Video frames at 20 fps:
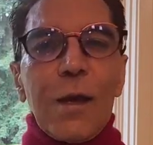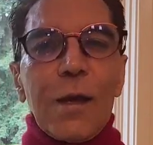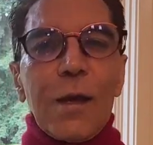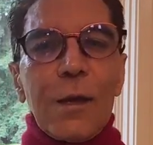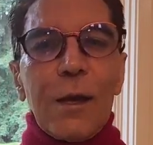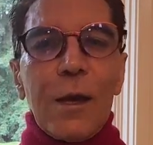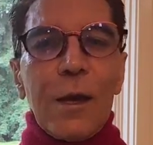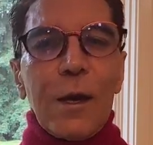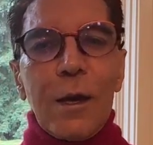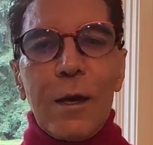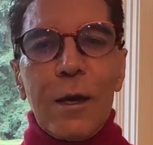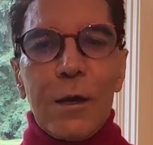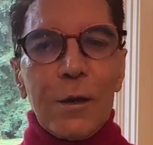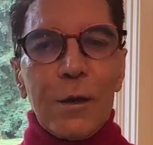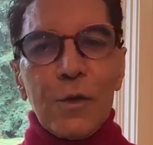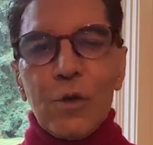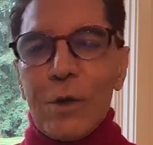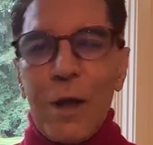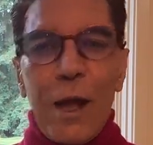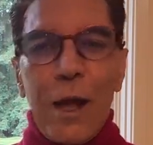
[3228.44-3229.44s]

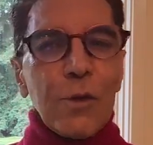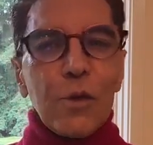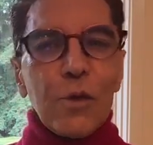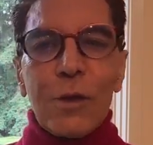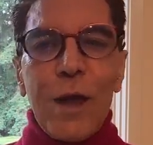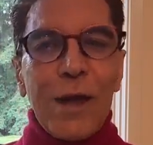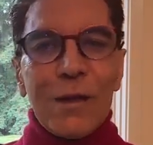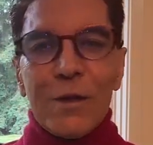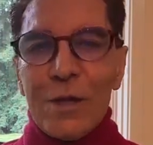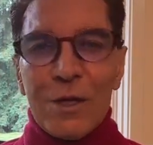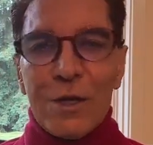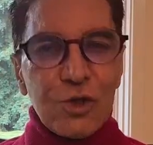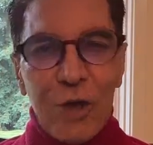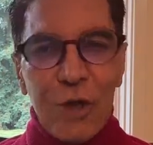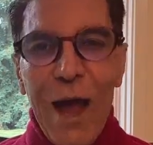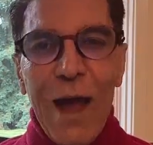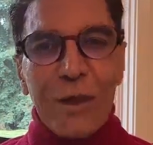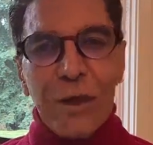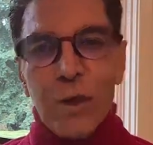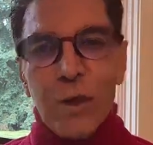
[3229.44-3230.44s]
You can look at
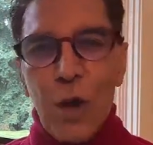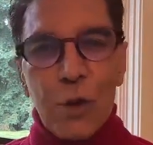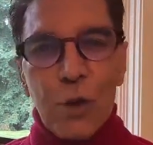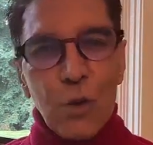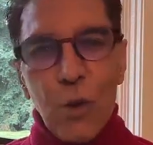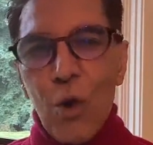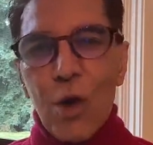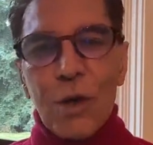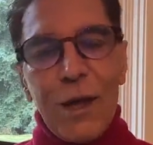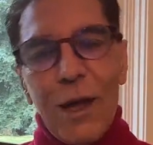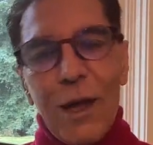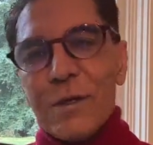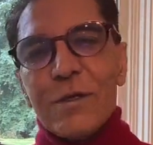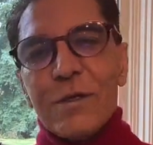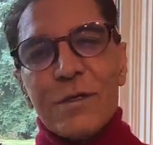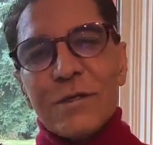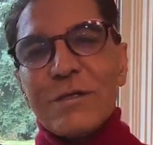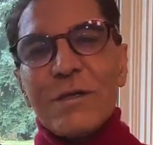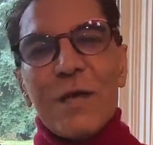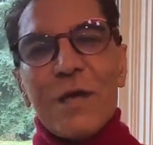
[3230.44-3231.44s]
nezhat.org,
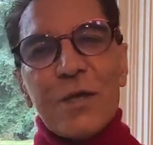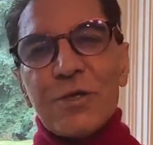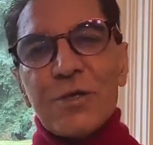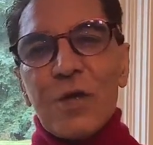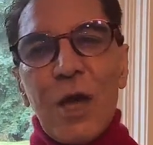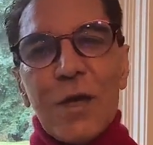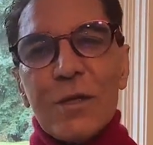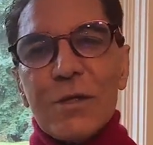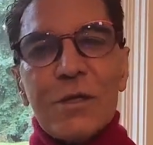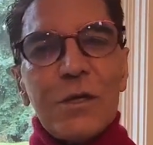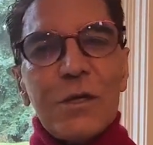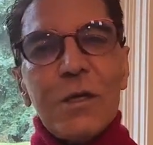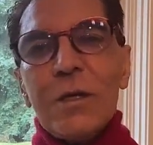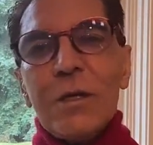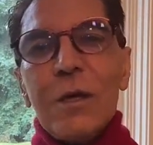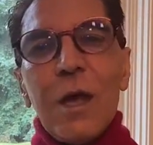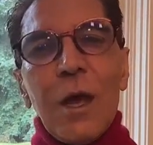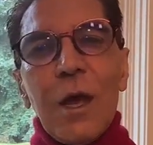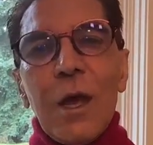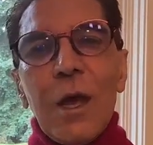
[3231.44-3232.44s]

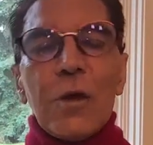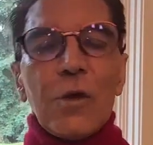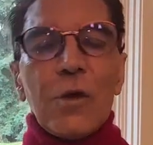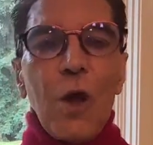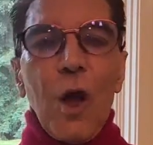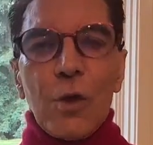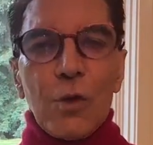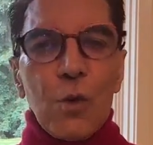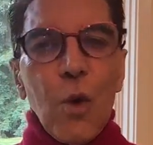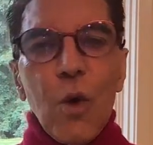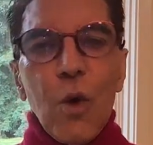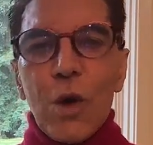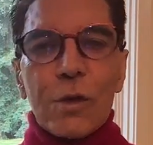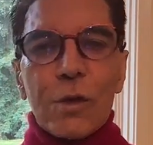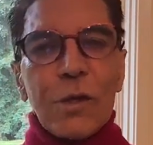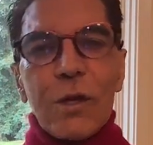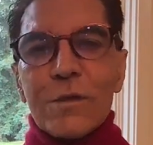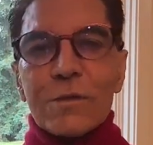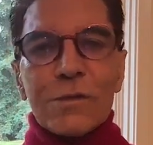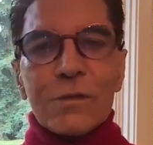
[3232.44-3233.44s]

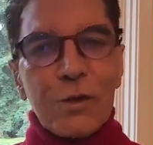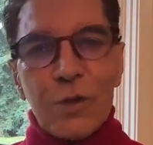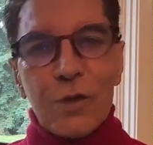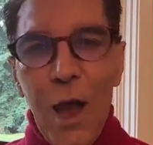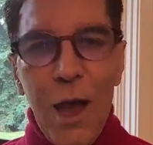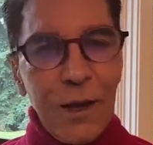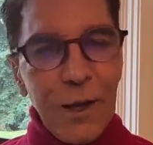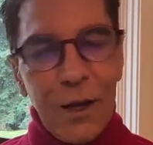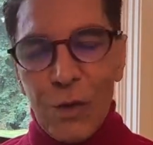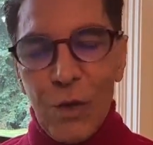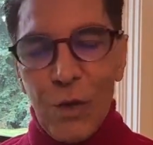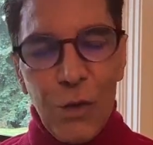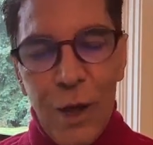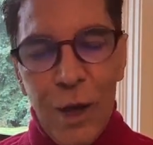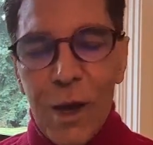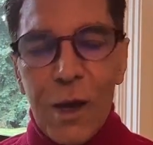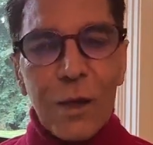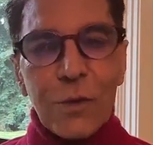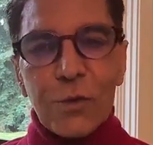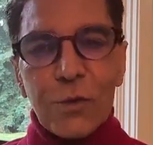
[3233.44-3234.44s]
nezhat.org. There is a diet
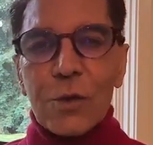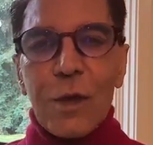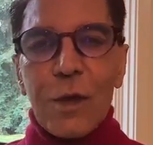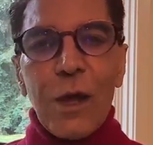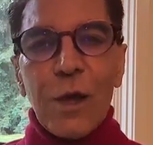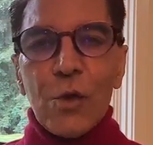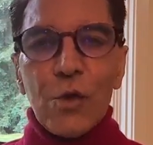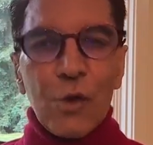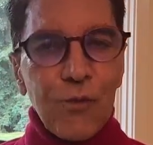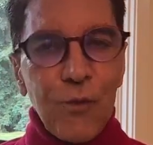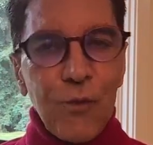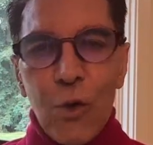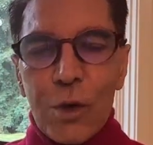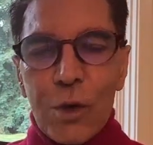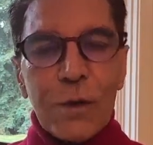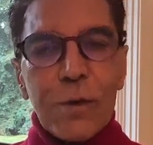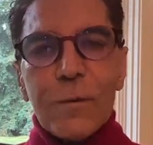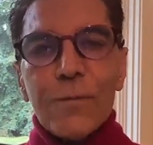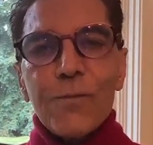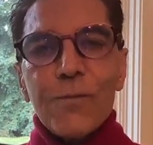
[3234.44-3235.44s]
there. You can look
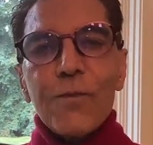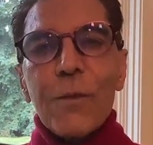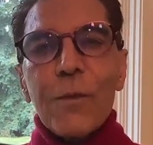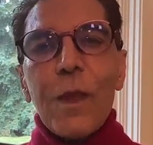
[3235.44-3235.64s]
for it.